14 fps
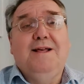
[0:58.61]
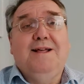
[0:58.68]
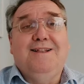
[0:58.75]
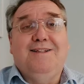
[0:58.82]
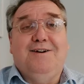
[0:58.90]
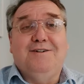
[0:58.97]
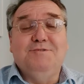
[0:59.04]

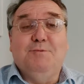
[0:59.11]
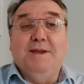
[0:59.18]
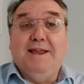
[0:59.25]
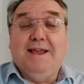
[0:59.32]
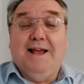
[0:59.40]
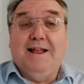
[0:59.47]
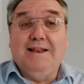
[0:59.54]
last
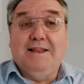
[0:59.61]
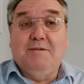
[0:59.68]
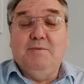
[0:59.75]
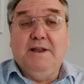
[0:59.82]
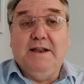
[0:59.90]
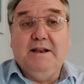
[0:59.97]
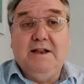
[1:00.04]
week and
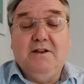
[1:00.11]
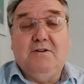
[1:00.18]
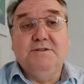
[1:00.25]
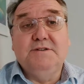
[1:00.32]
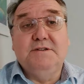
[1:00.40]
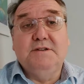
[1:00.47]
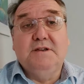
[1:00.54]
completely
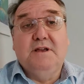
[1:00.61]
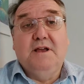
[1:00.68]
lost